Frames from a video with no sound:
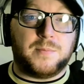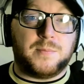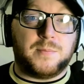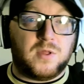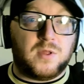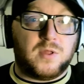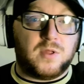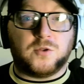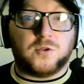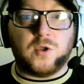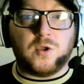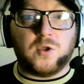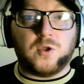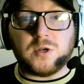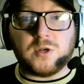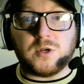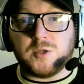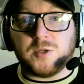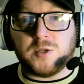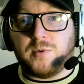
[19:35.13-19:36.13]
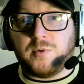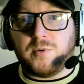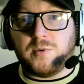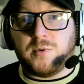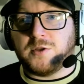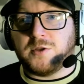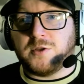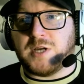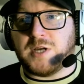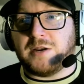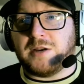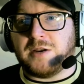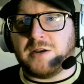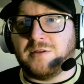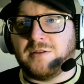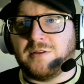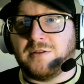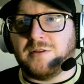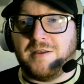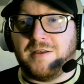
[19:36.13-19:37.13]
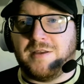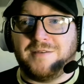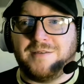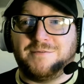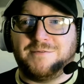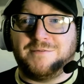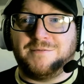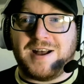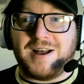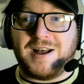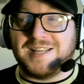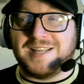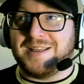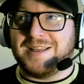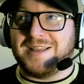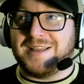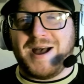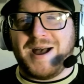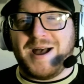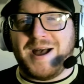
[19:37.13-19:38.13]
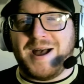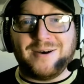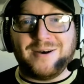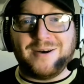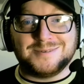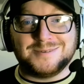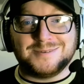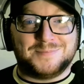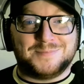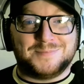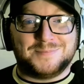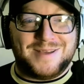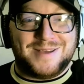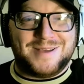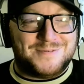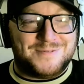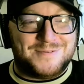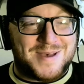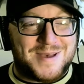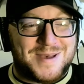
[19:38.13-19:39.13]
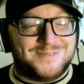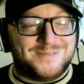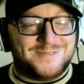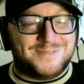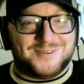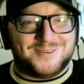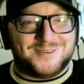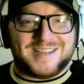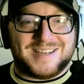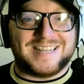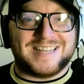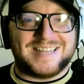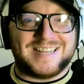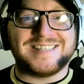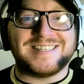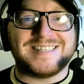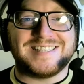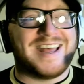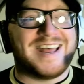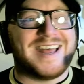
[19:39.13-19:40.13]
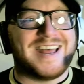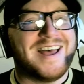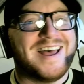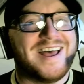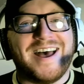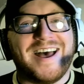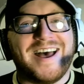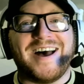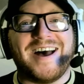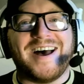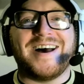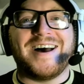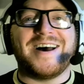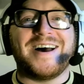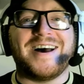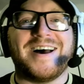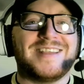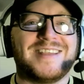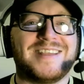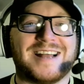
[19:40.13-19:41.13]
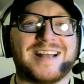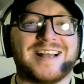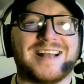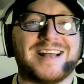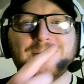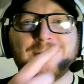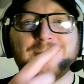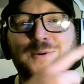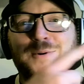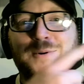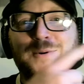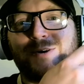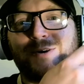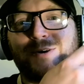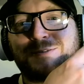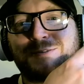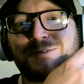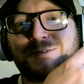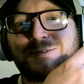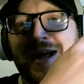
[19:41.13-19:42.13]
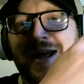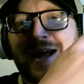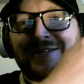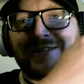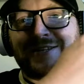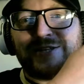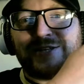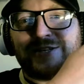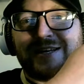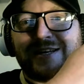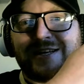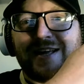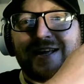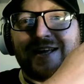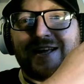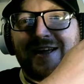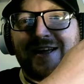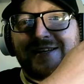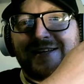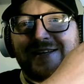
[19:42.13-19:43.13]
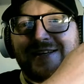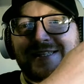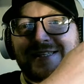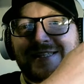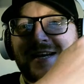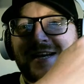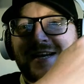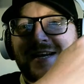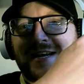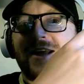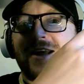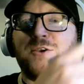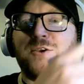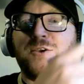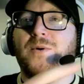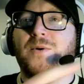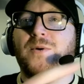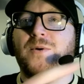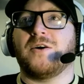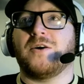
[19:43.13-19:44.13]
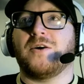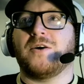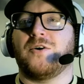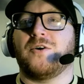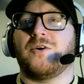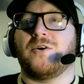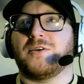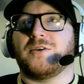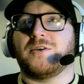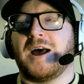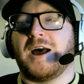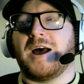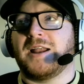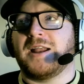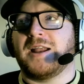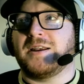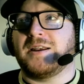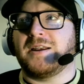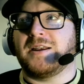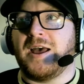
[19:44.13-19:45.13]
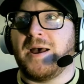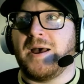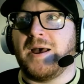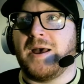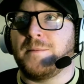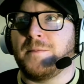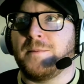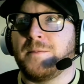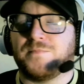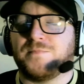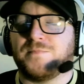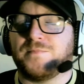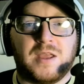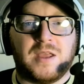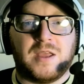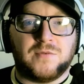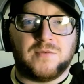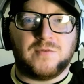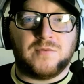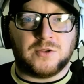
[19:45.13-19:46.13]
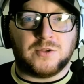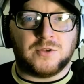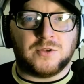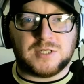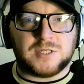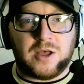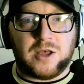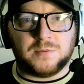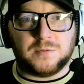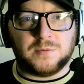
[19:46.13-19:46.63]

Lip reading: to support the channel, in fact, it might help to pay for better fucking internet. You can support us by just scanning that QR code, and it really does help support